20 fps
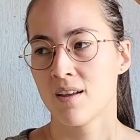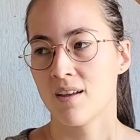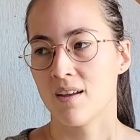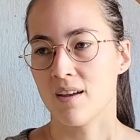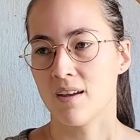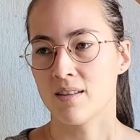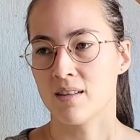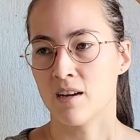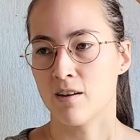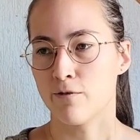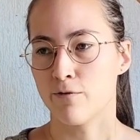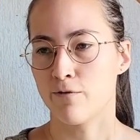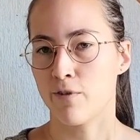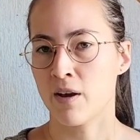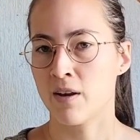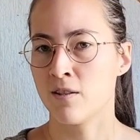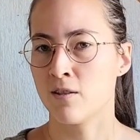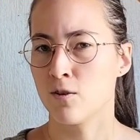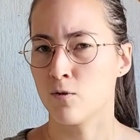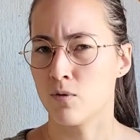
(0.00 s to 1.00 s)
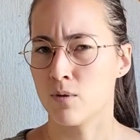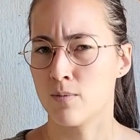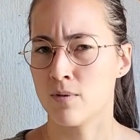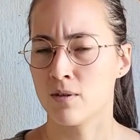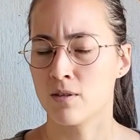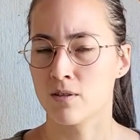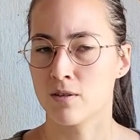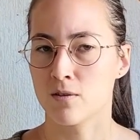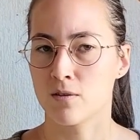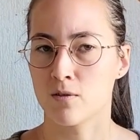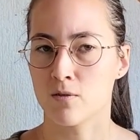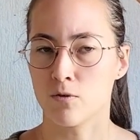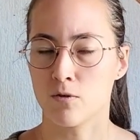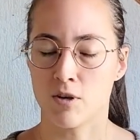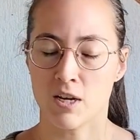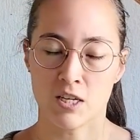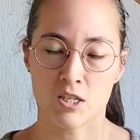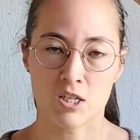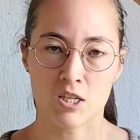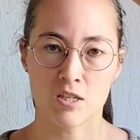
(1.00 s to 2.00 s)
and I find the ribbings or
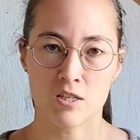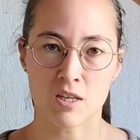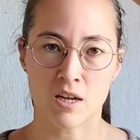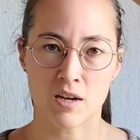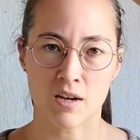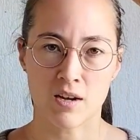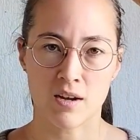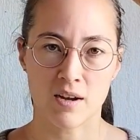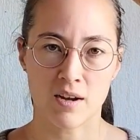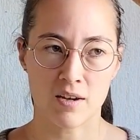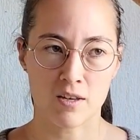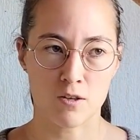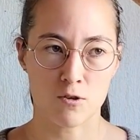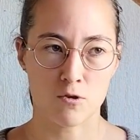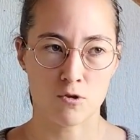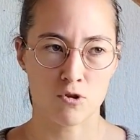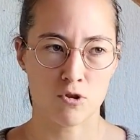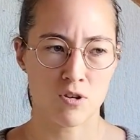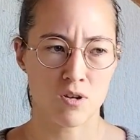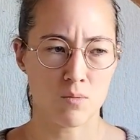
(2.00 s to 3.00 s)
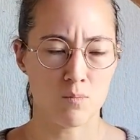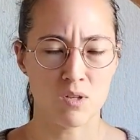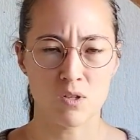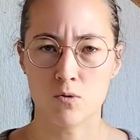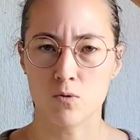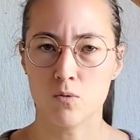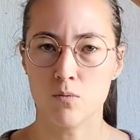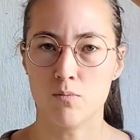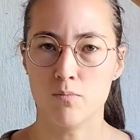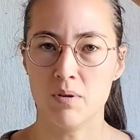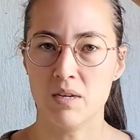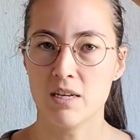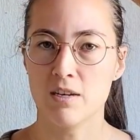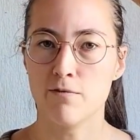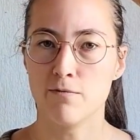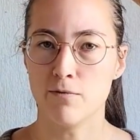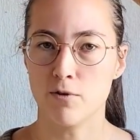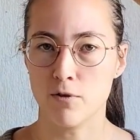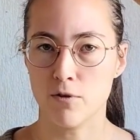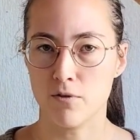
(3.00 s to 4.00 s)
the edgings are usually a bit too big
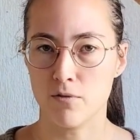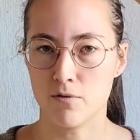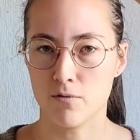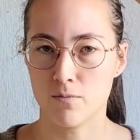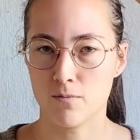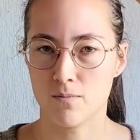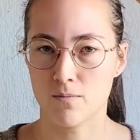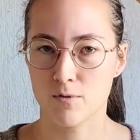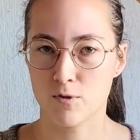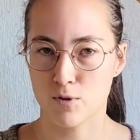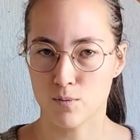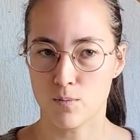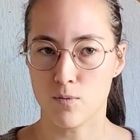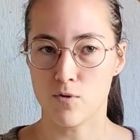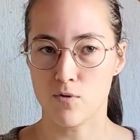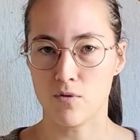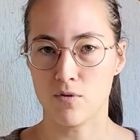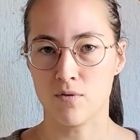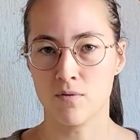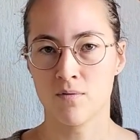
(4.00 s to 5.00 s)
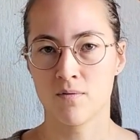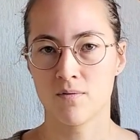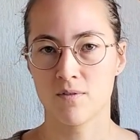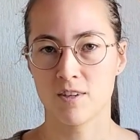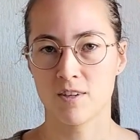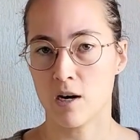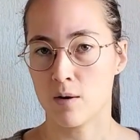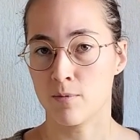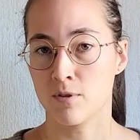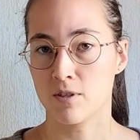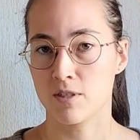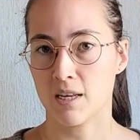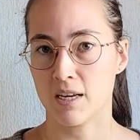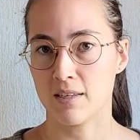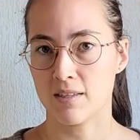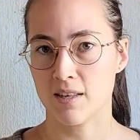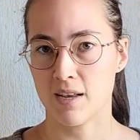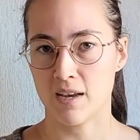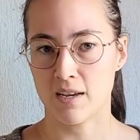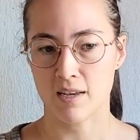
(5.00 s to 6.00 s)
for the small garment
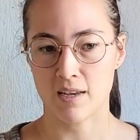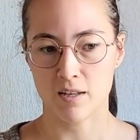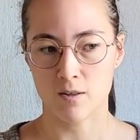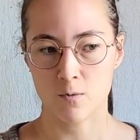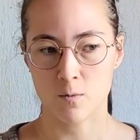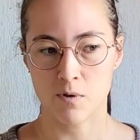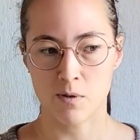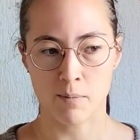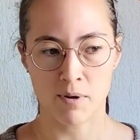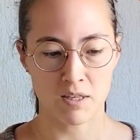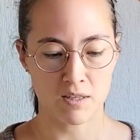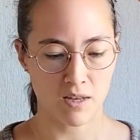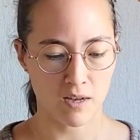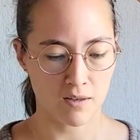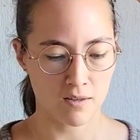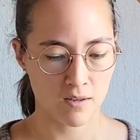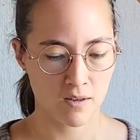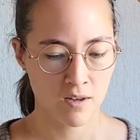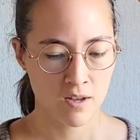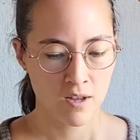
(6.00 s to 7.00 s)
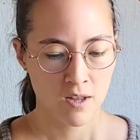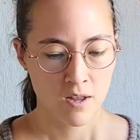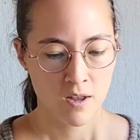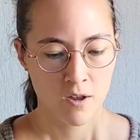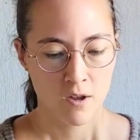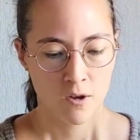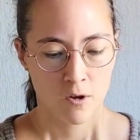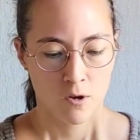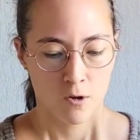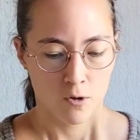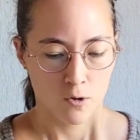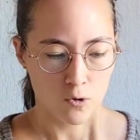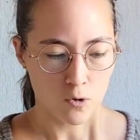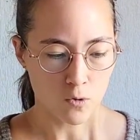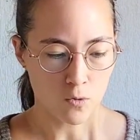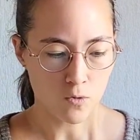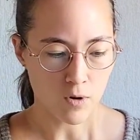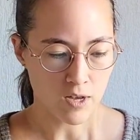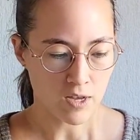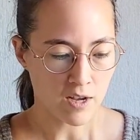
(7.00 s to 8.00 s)
size I get with my size.
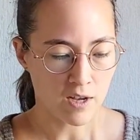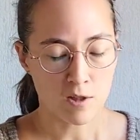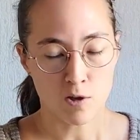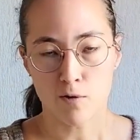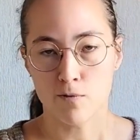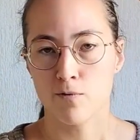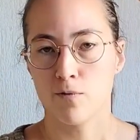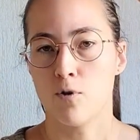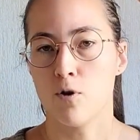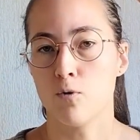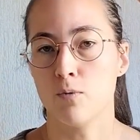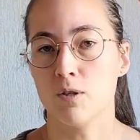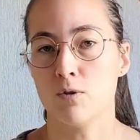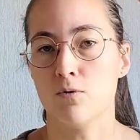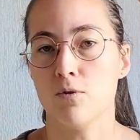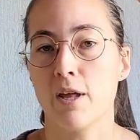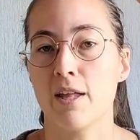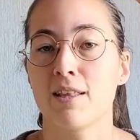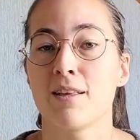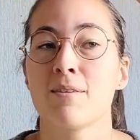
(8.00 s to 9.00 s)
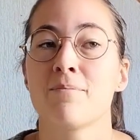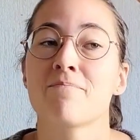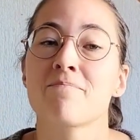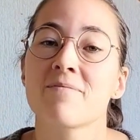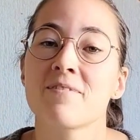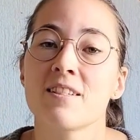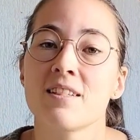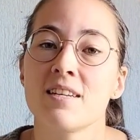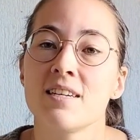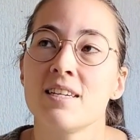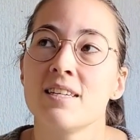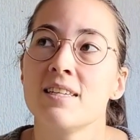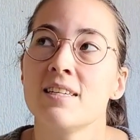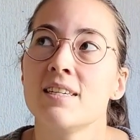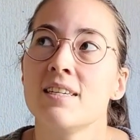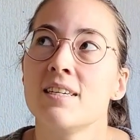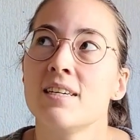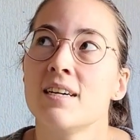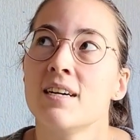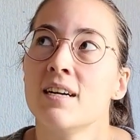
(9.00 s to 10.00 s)
So I kind of always do that.
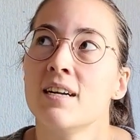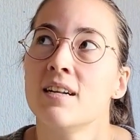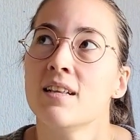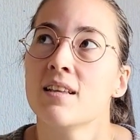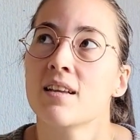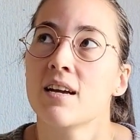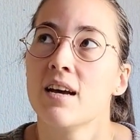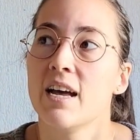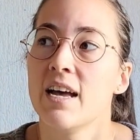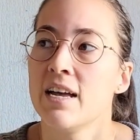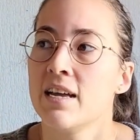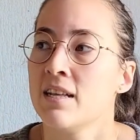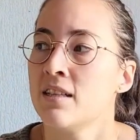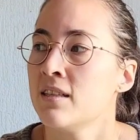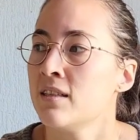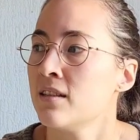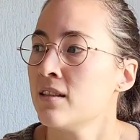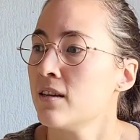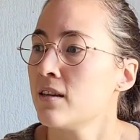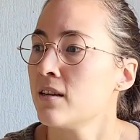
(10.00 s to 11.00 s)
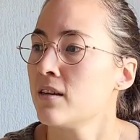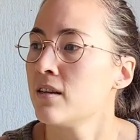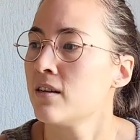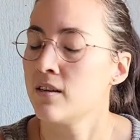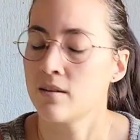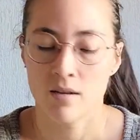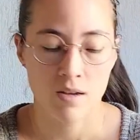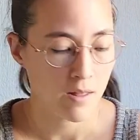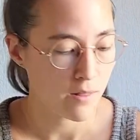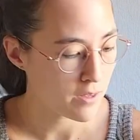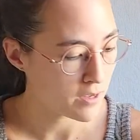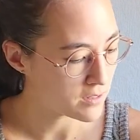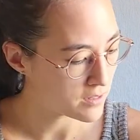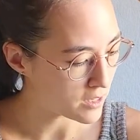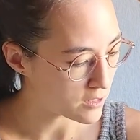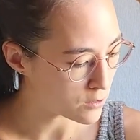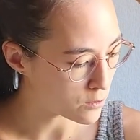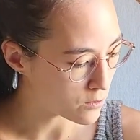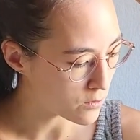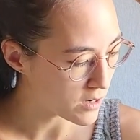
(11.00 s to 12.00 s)
And I think
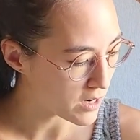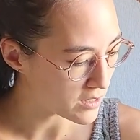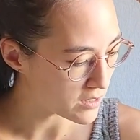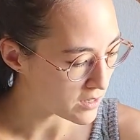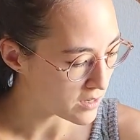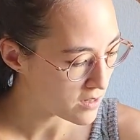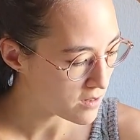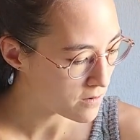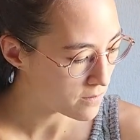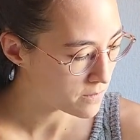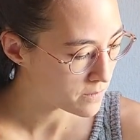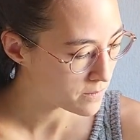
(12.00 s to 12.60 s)
that's all I did.